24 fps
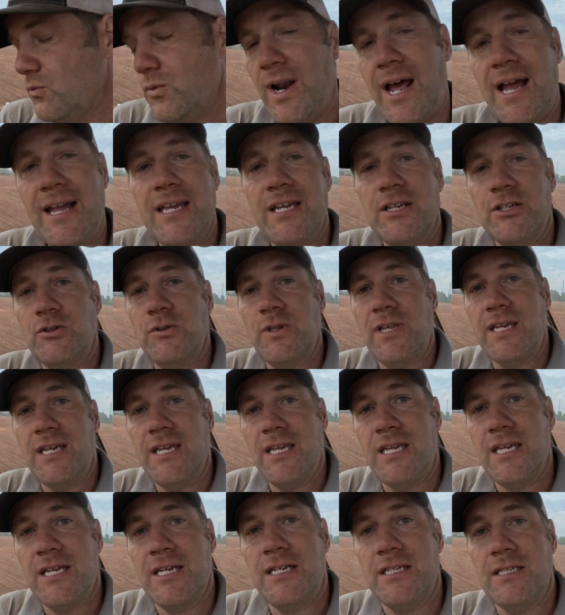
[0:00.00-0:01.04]
When I get to the
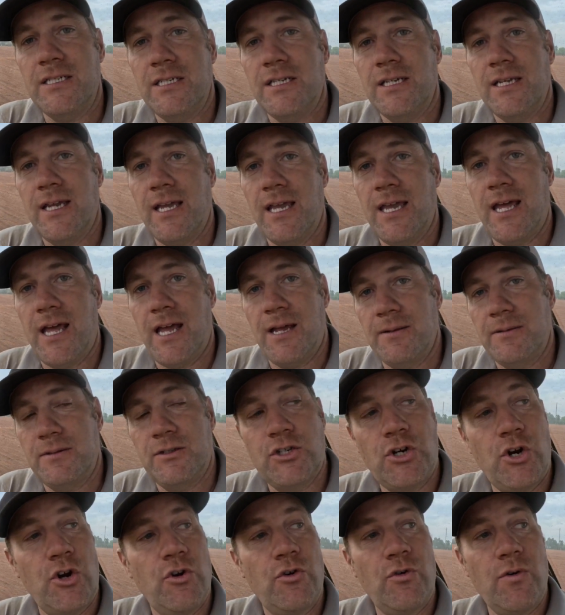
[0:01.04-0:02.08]
end and
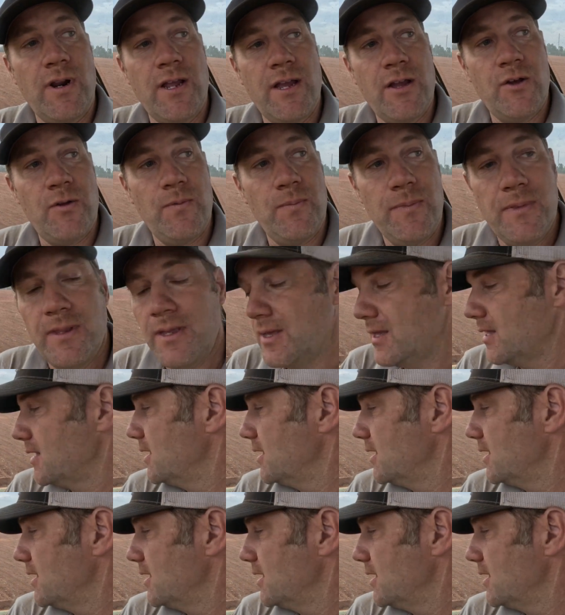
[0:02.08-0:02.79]
I turn around,